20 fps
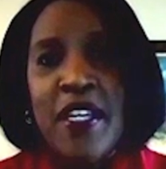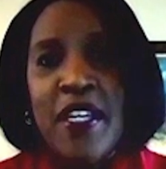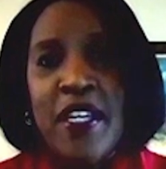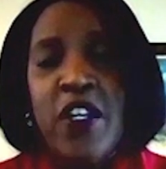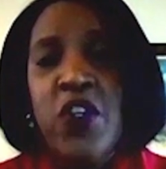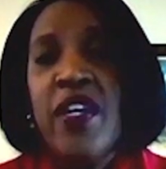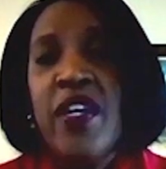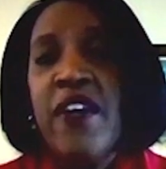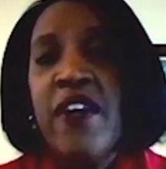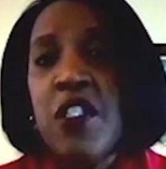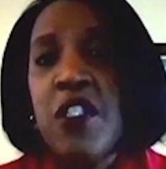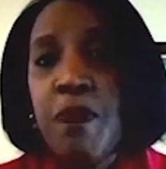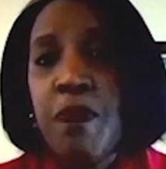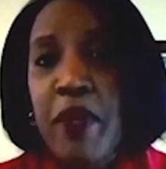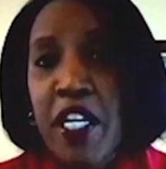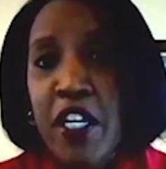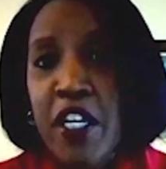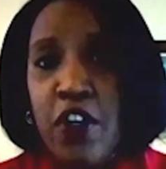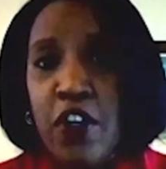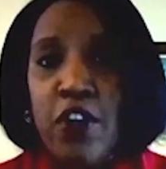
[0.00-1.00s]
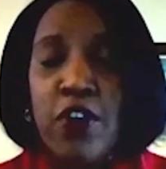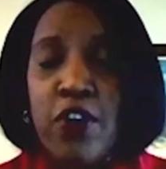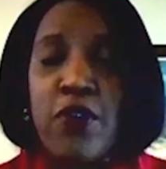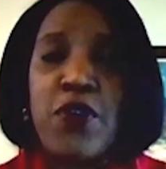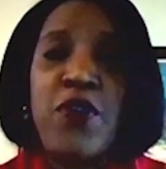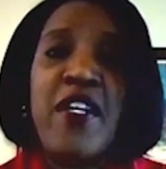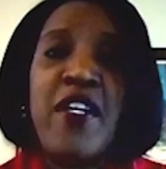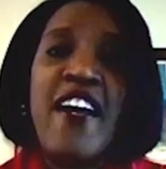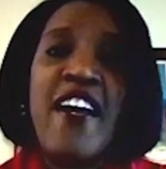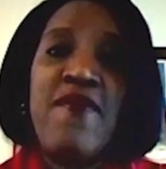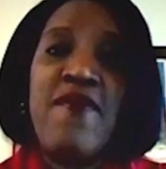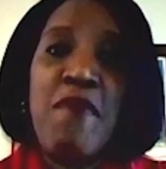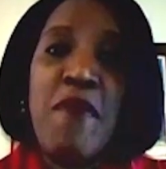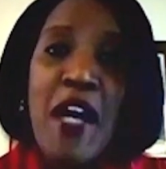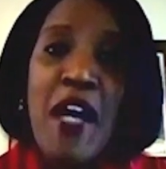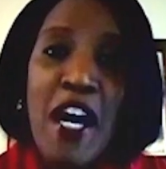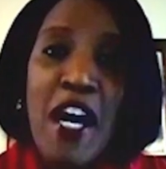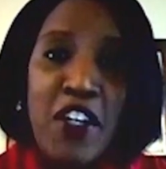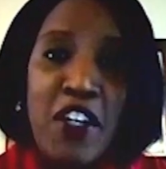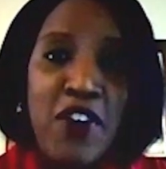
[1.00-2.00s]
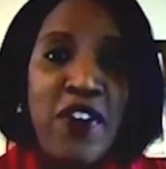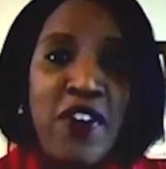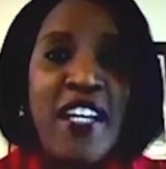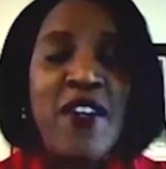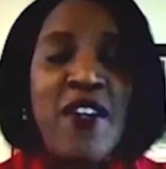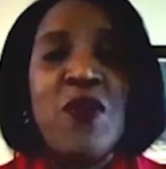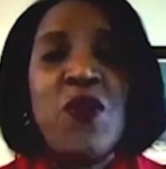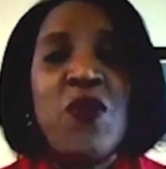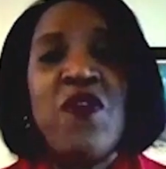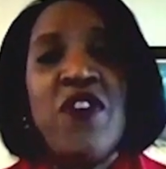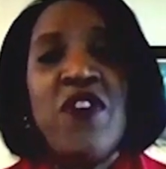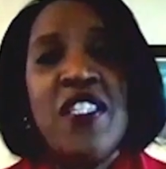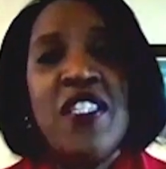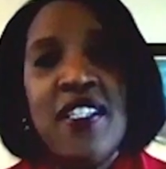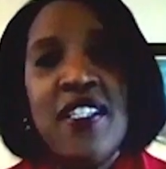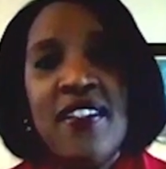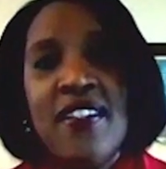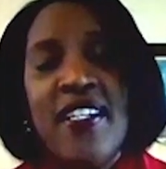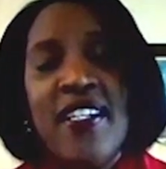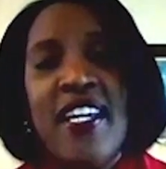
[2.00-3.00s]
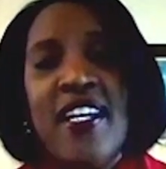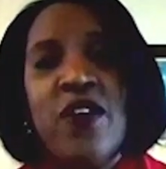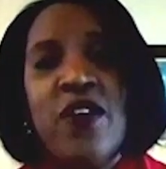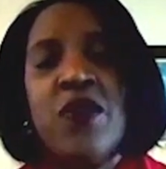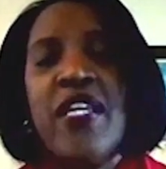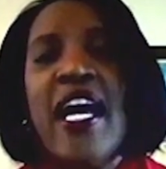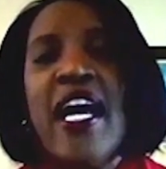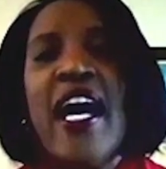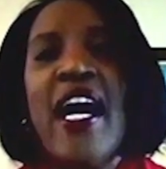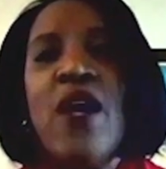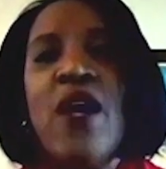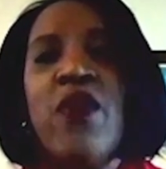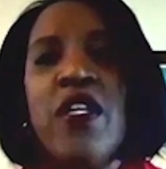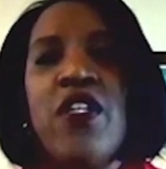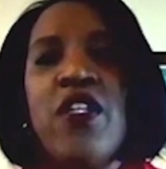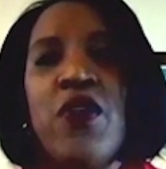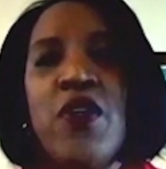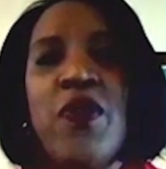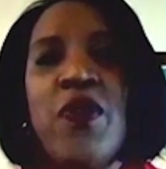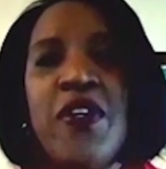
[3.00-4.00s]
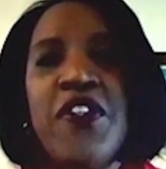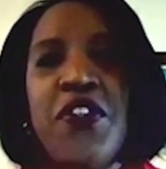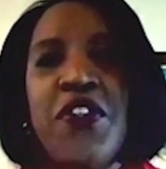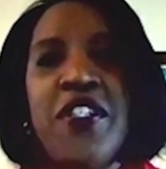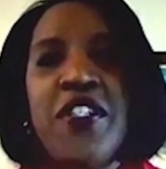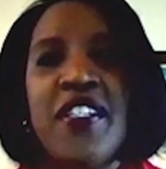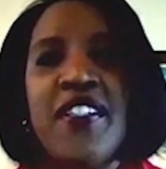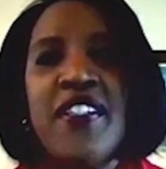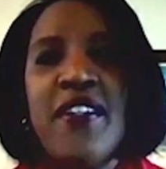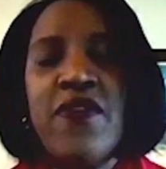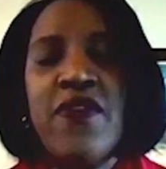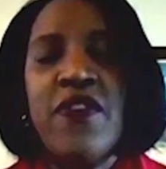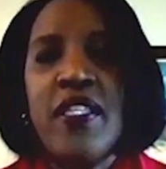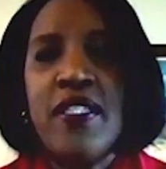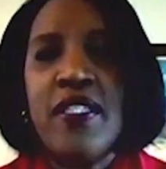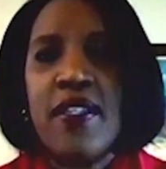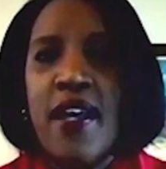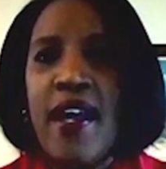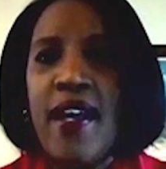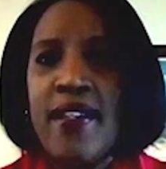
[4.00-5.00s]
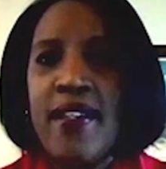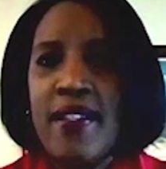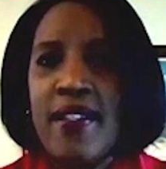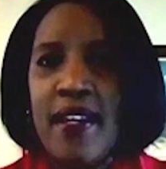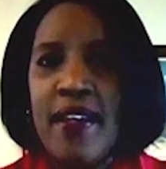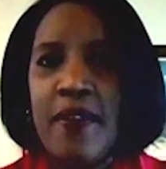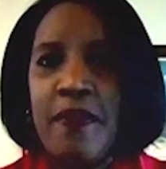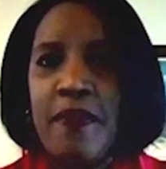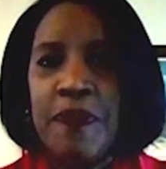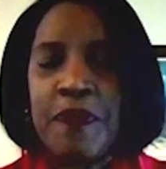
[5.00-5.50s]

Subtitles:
You have speakers, you have moderators or facilitators. How are you going to deliver this content?